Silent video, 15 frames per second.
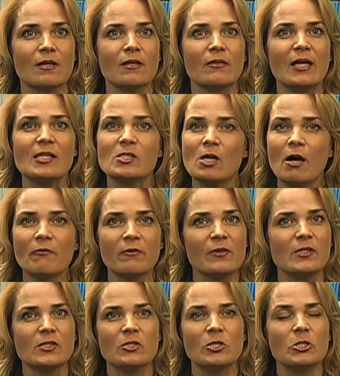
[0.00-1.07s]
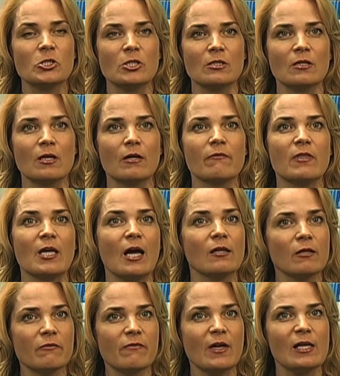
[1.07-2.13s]
That's all for this edition of the
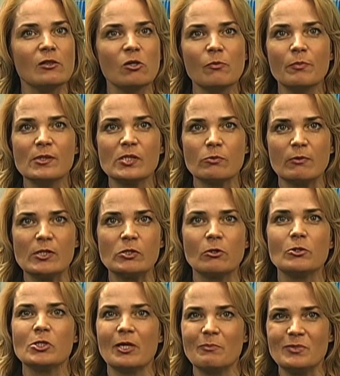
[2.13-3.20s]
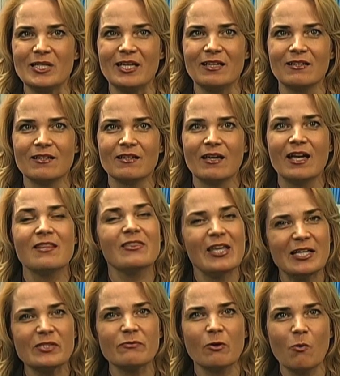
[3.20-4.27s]
LFA Lupus Research Update, and
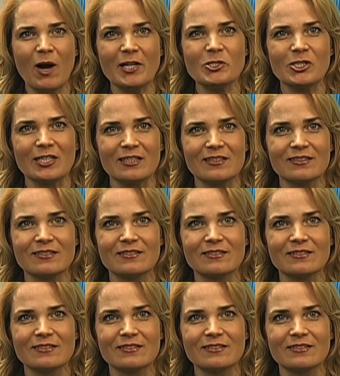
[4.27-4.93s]
thanks for watching.